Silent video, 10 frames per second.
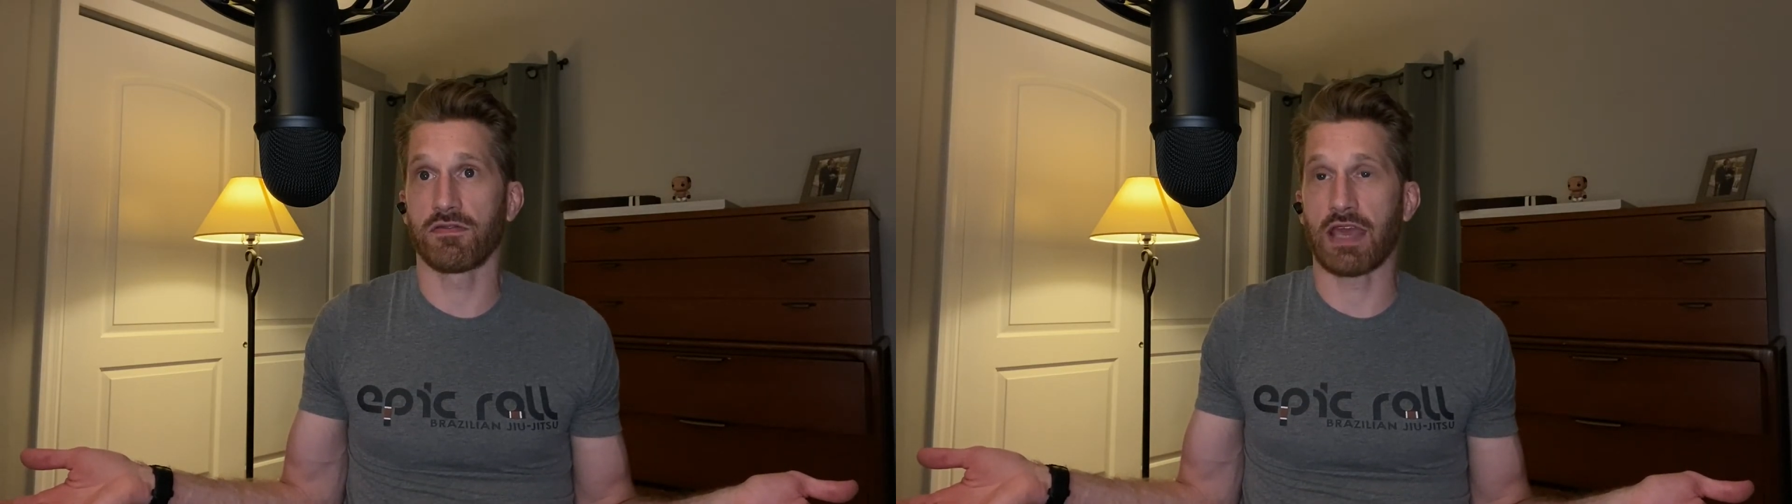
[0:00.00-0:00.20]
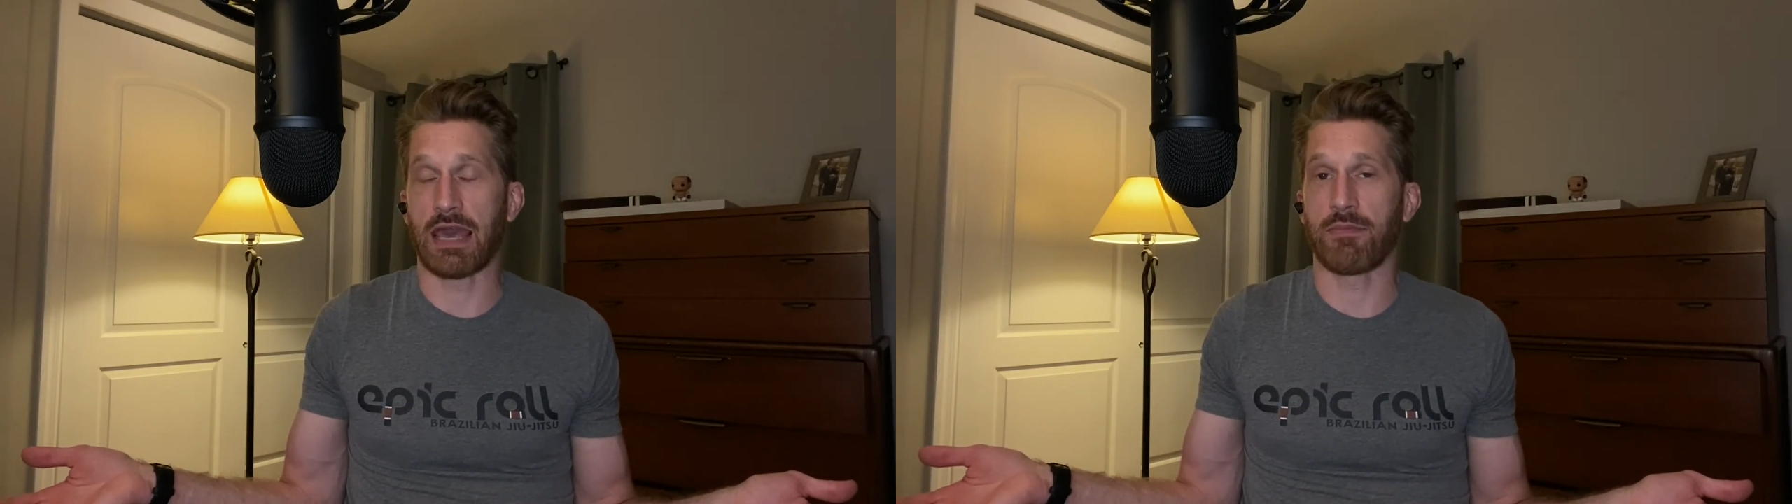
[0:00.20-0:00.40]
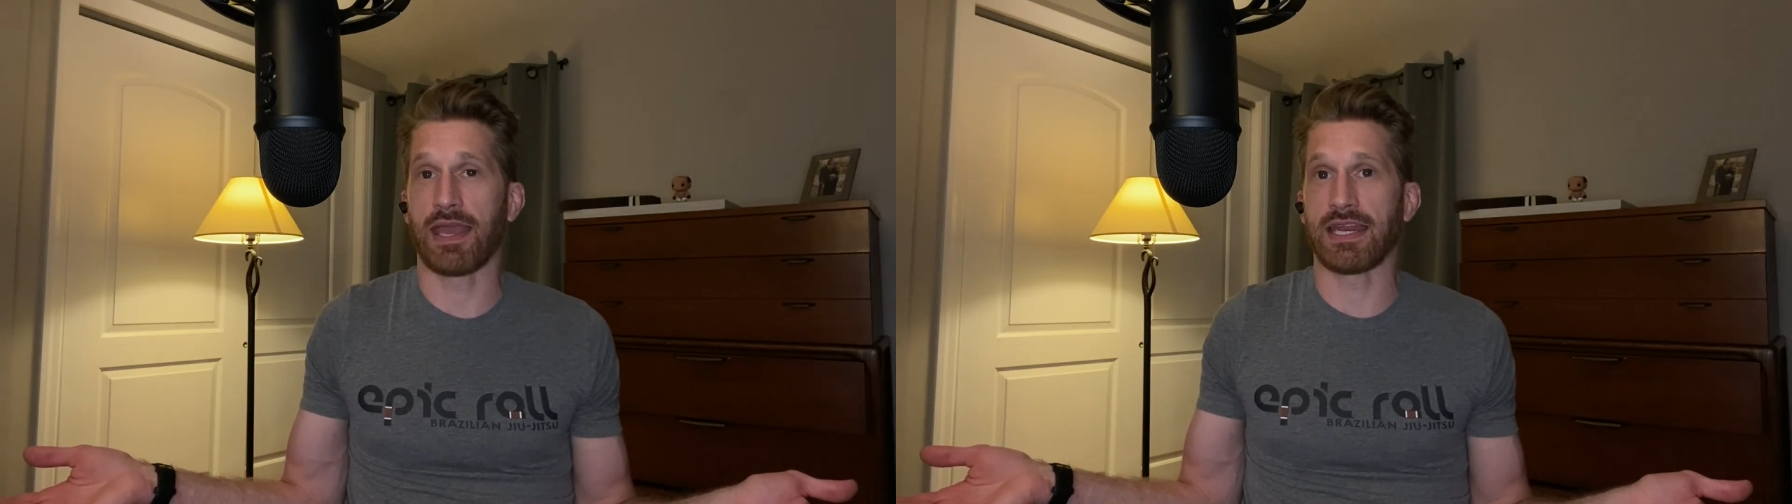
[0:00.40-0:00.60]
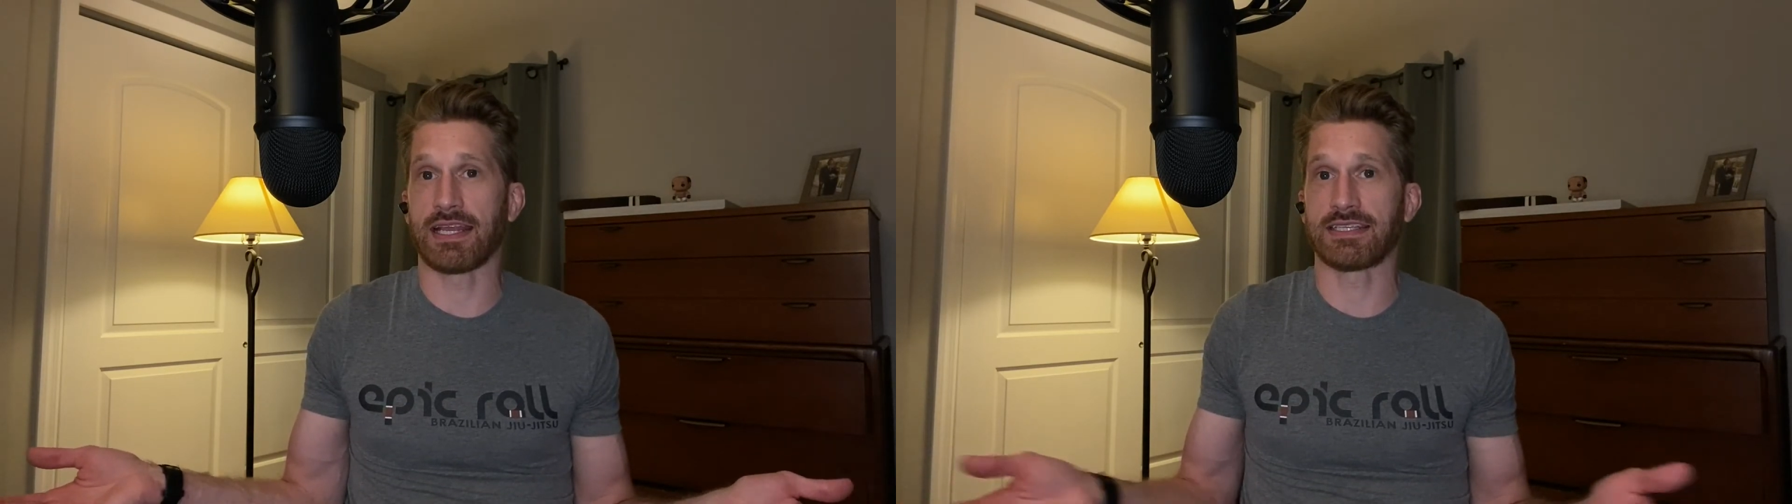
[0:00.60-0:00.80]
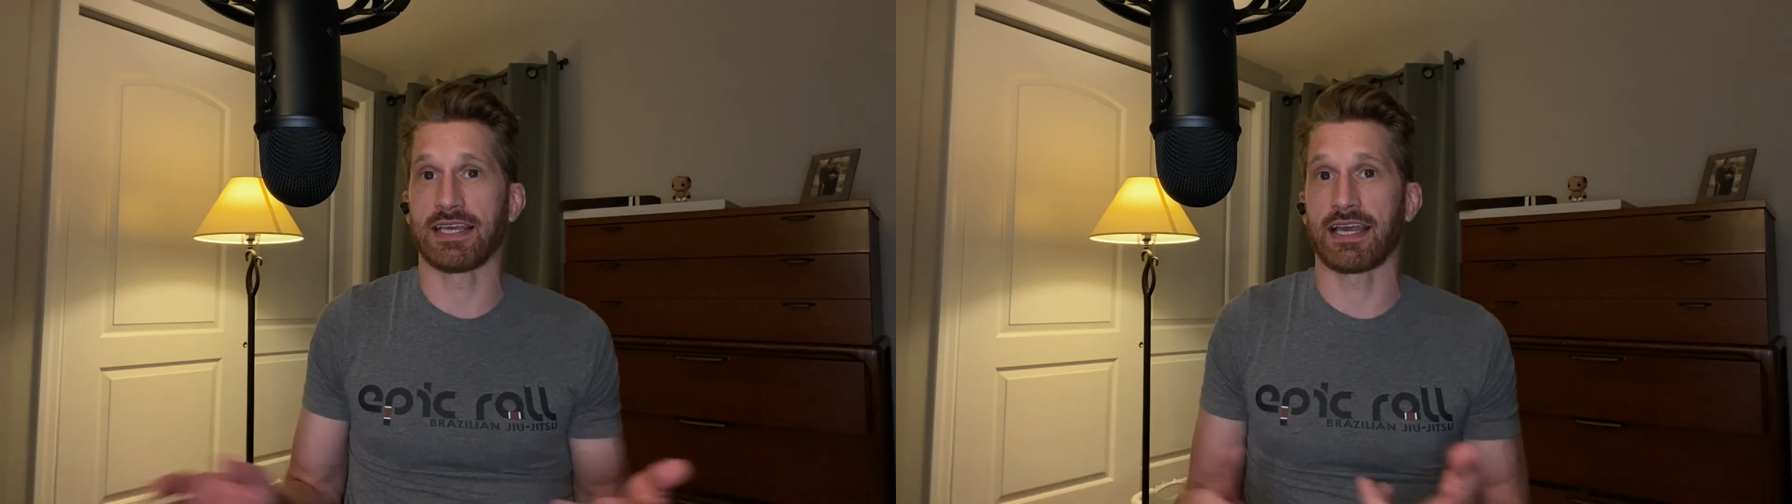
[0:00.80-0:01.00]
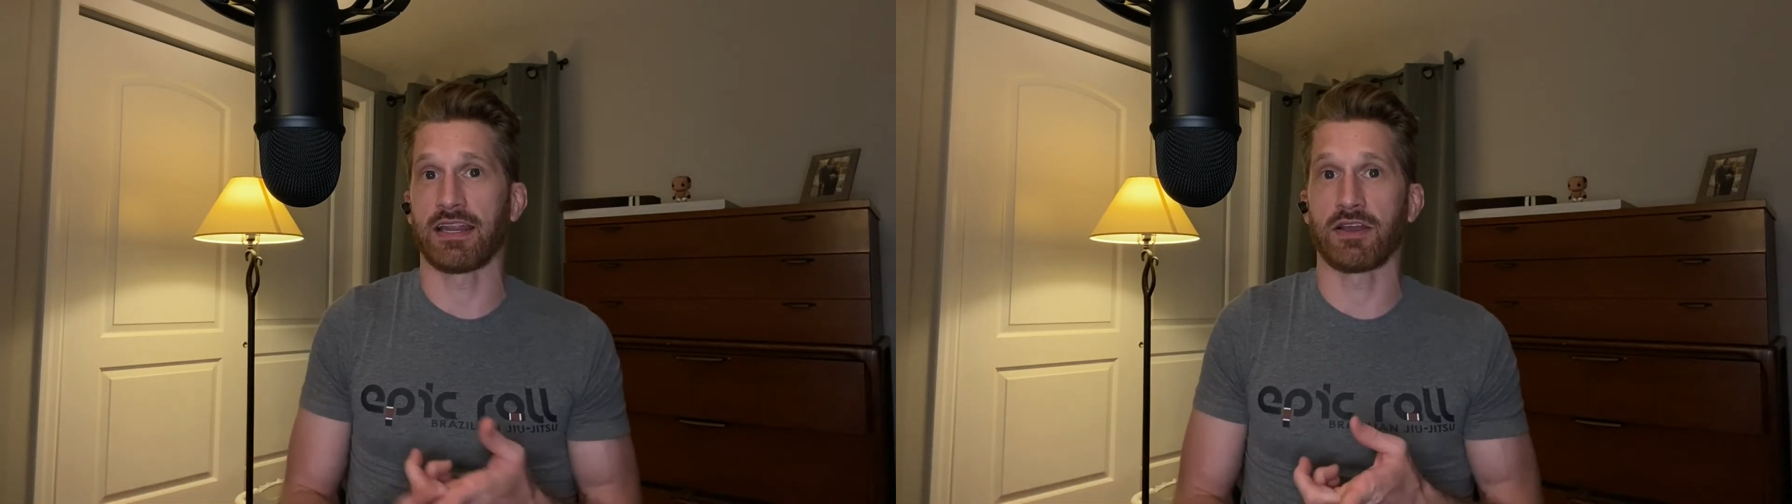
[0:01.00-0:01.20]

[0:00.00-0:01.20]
campaigning to get a